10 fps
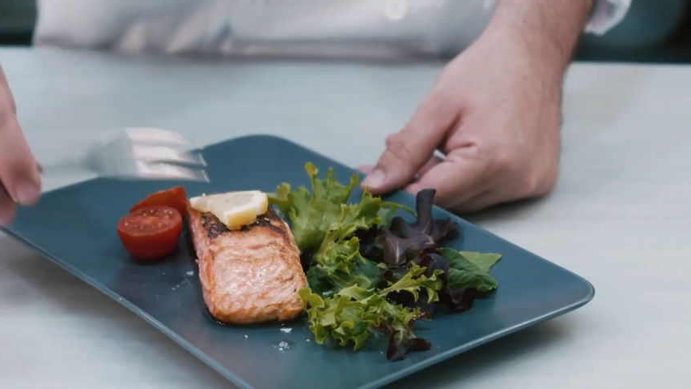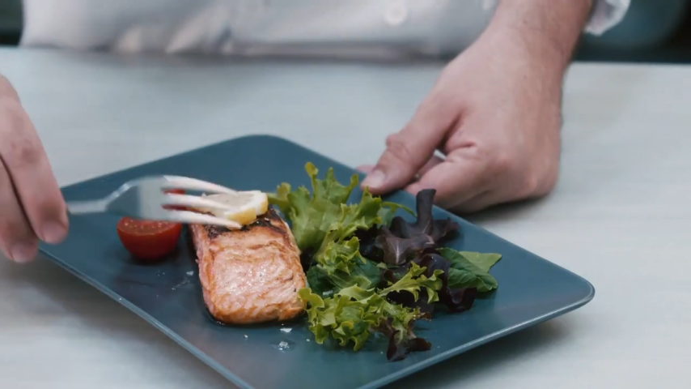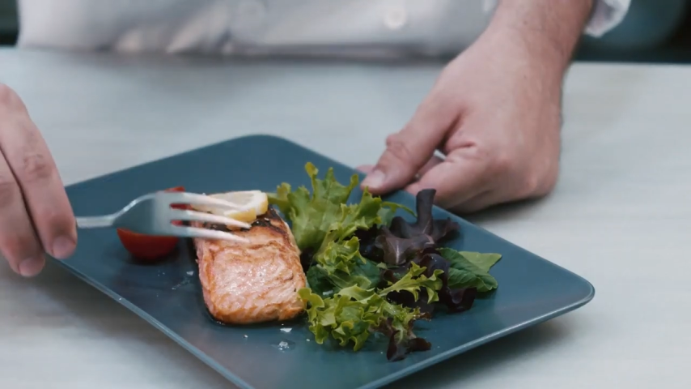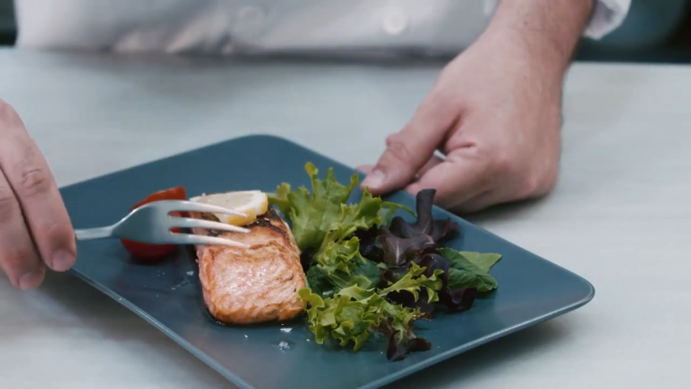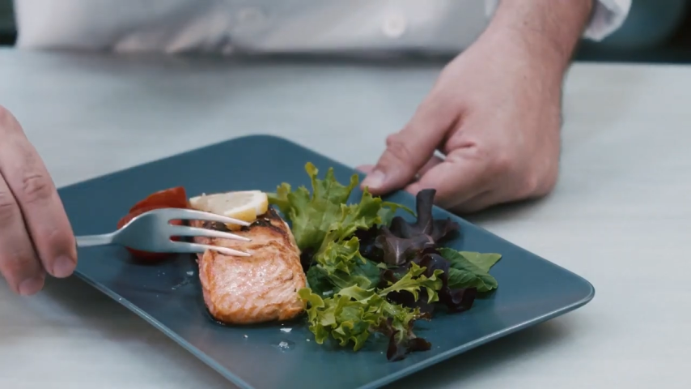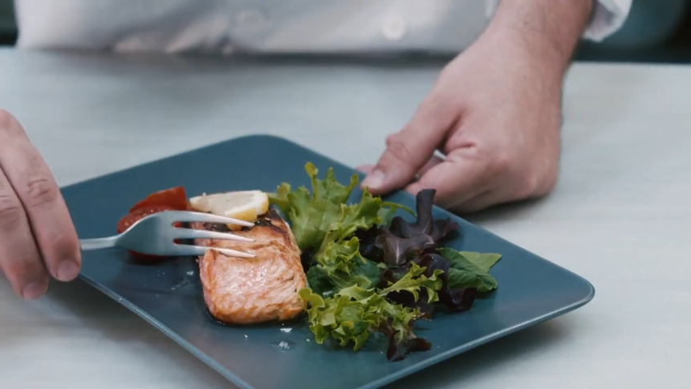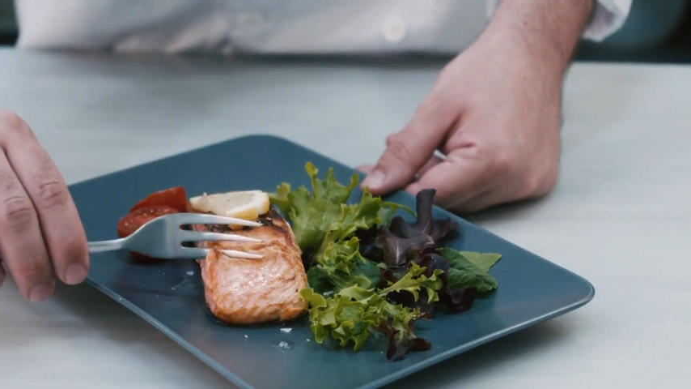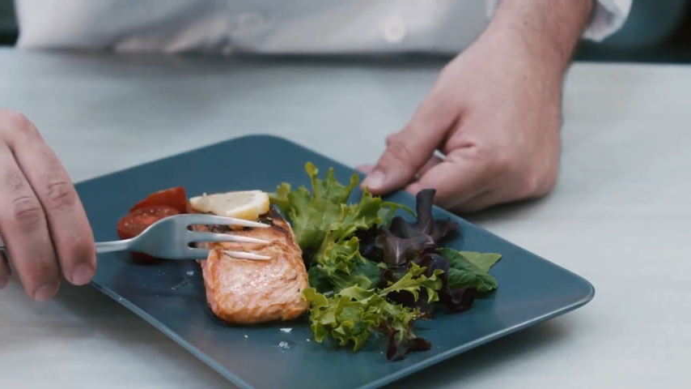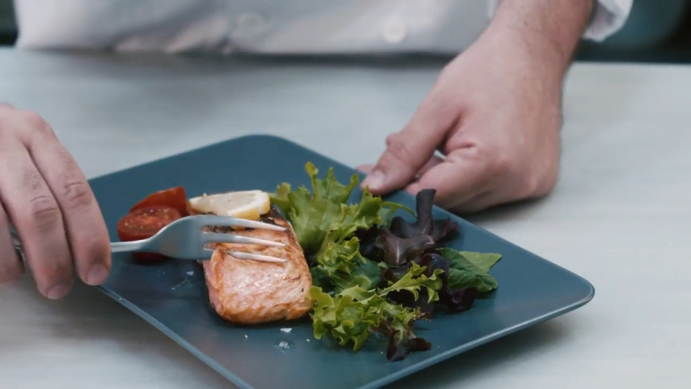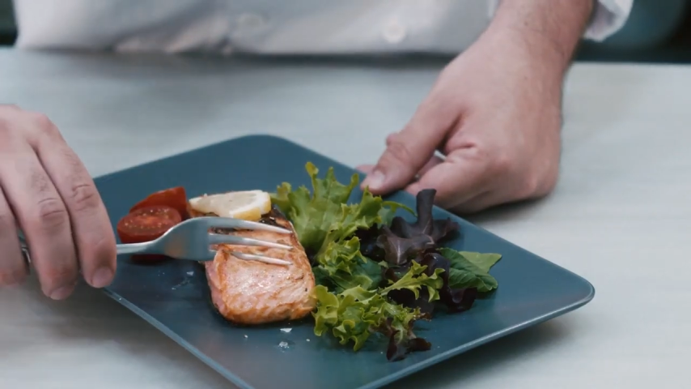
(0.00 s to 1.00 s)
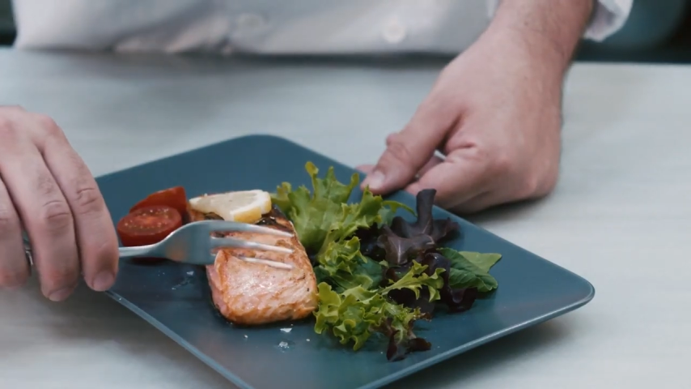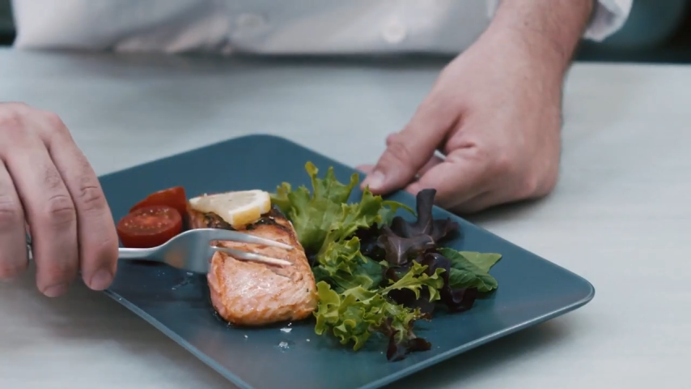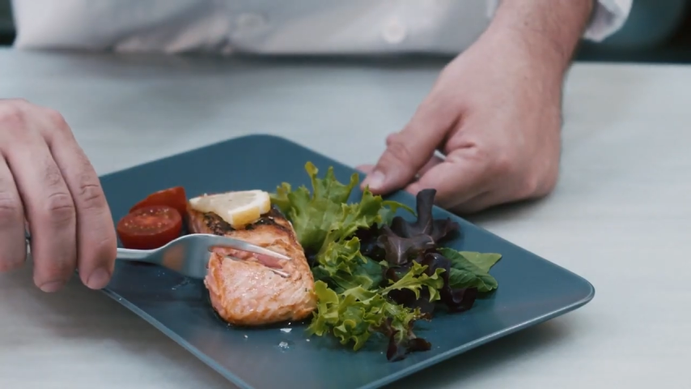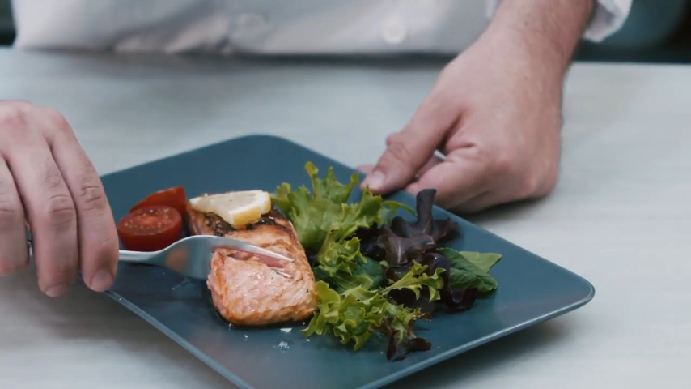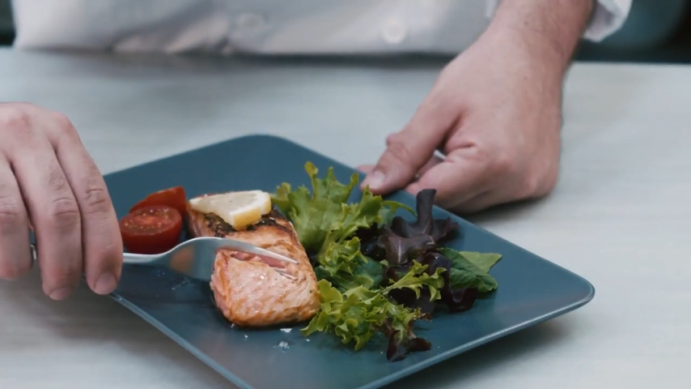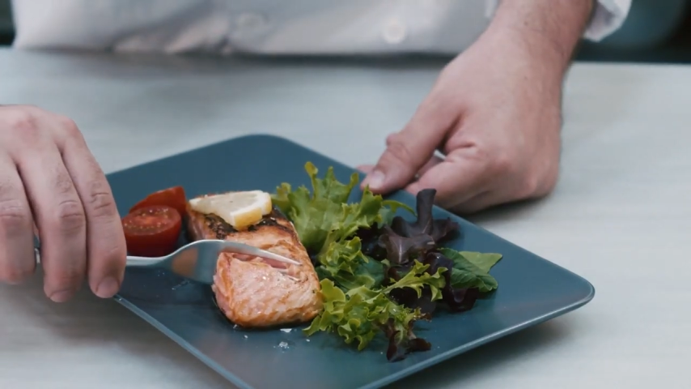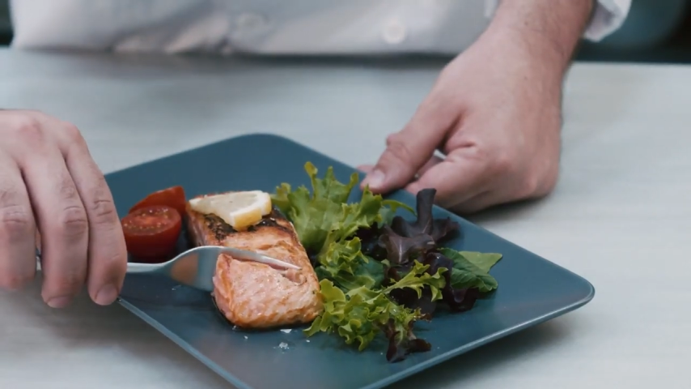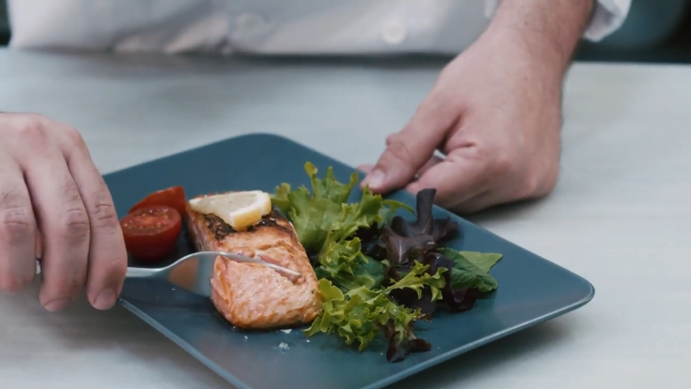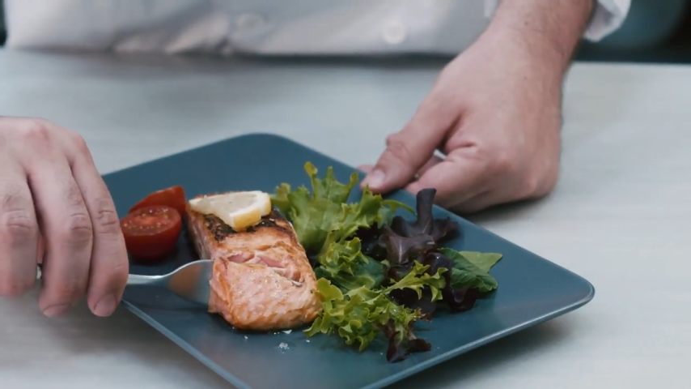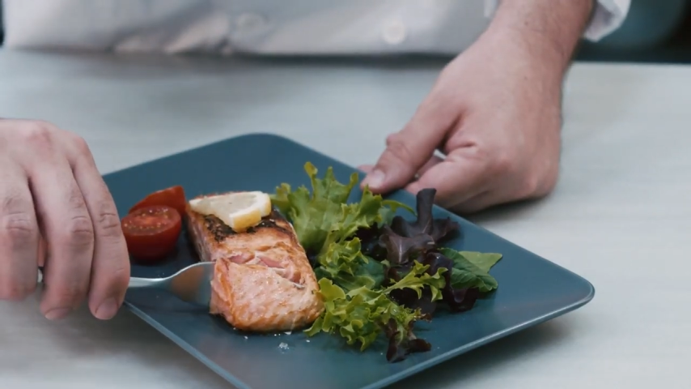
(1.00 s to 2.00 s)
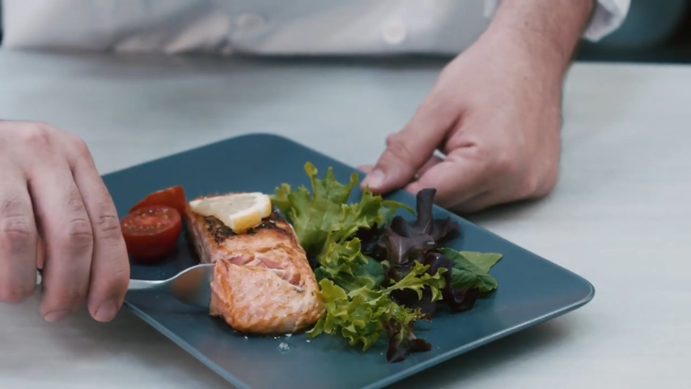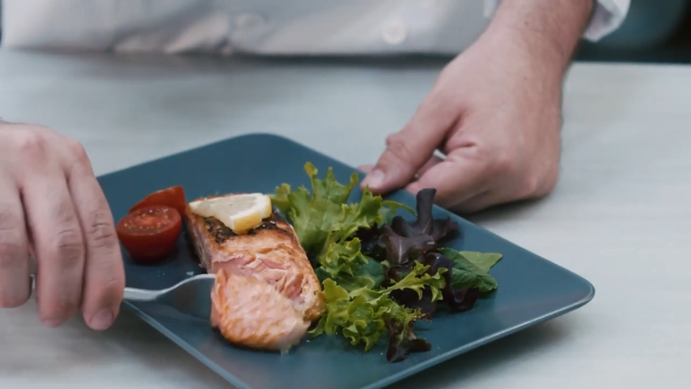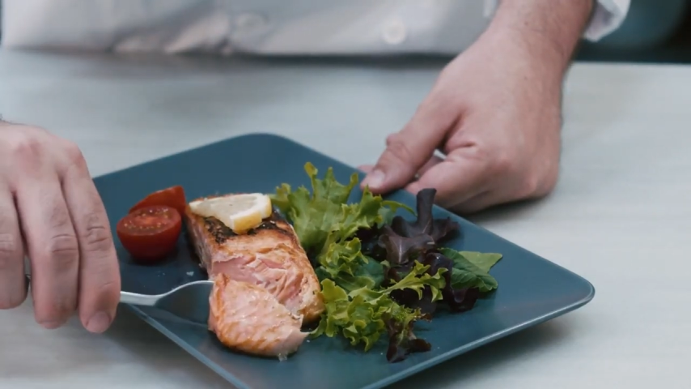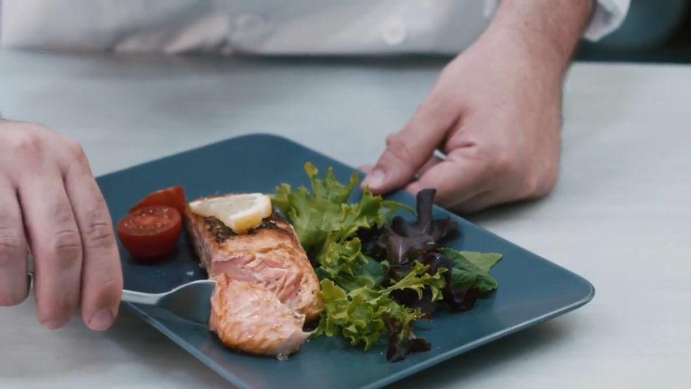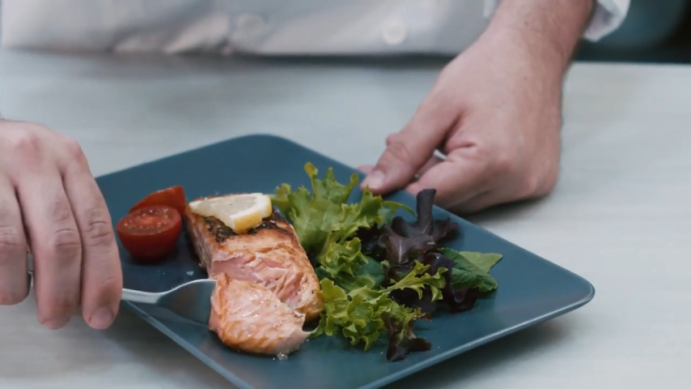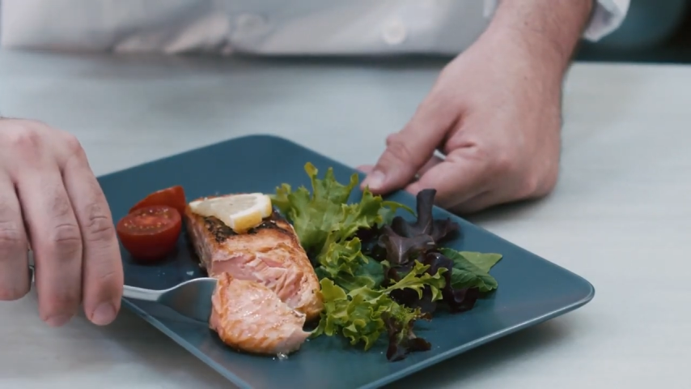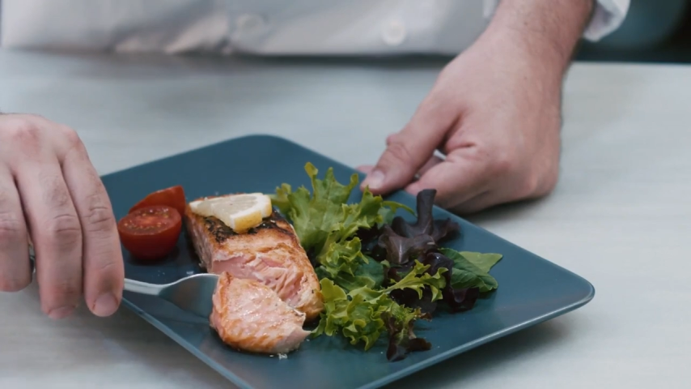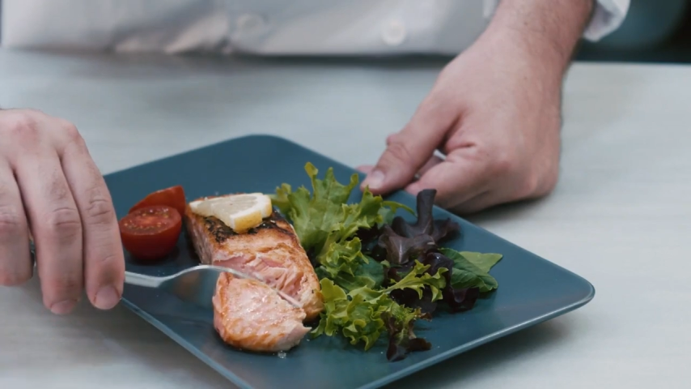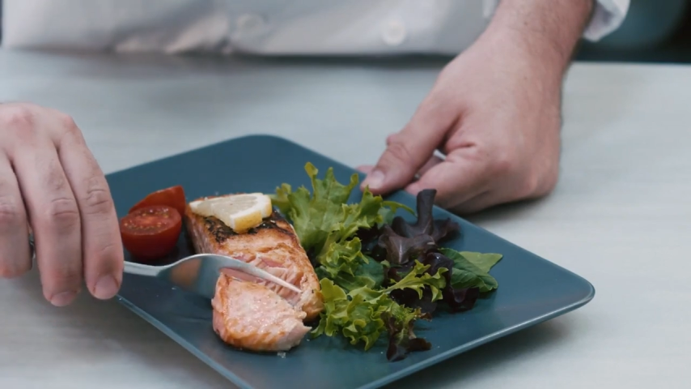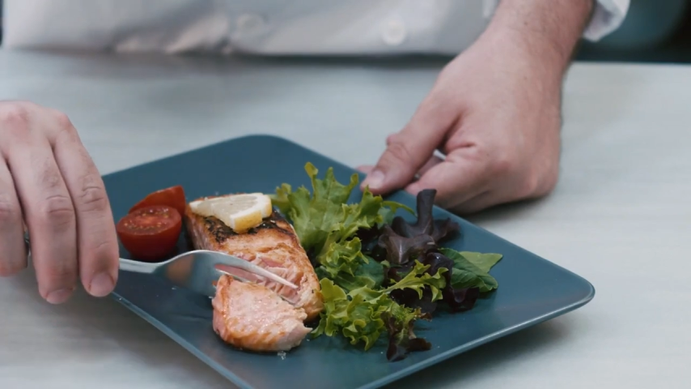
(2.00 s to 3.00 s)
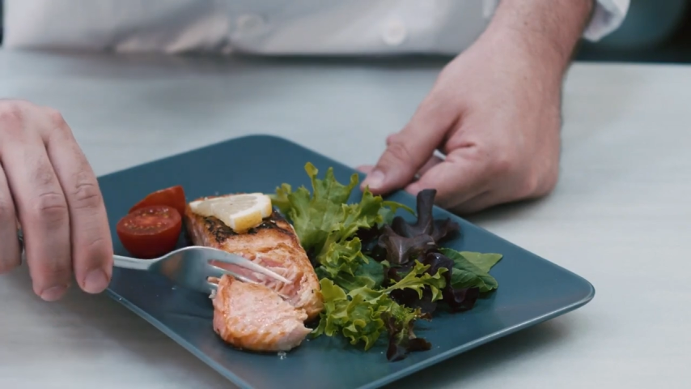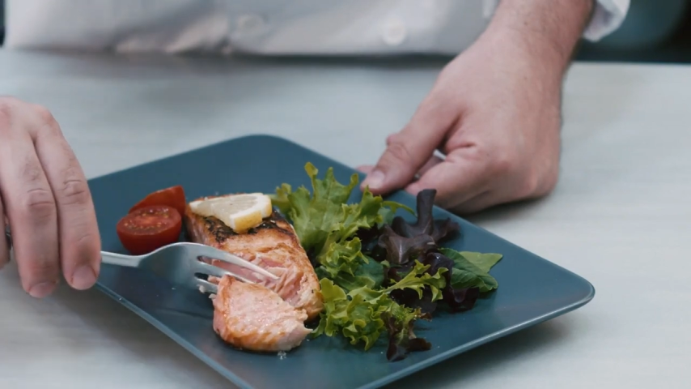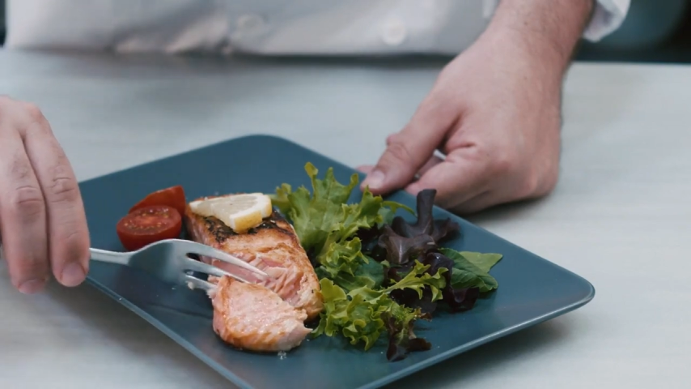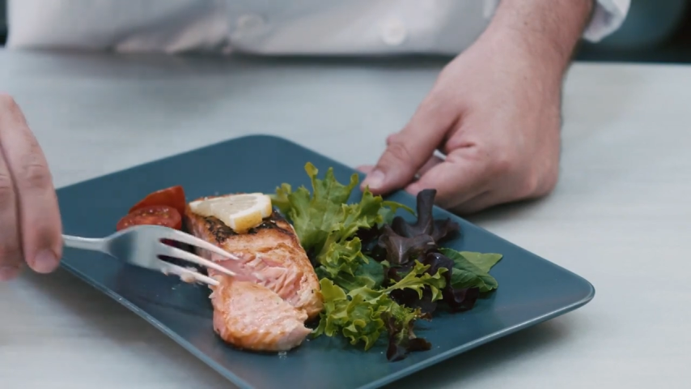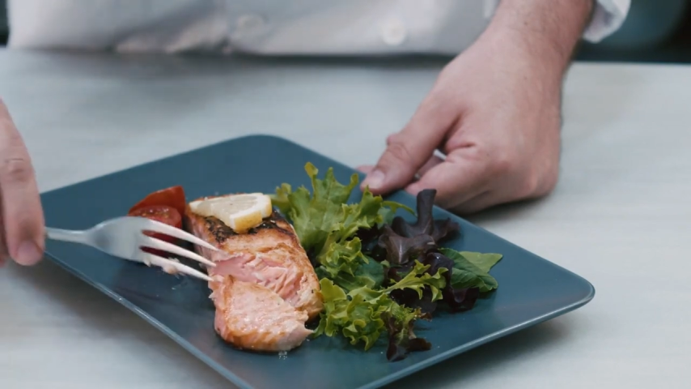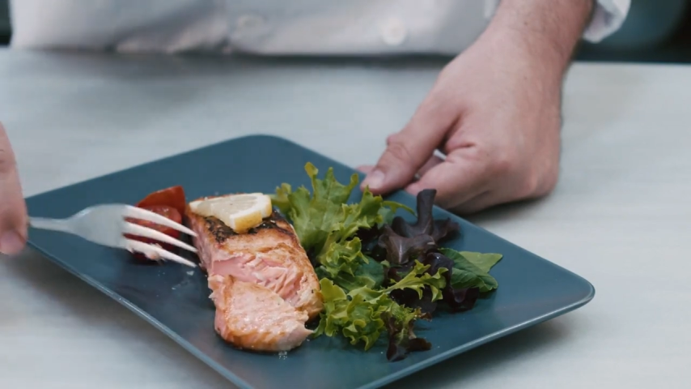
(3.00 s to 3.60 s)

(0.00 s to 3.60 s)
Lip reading: Nobody's mouth can be seen.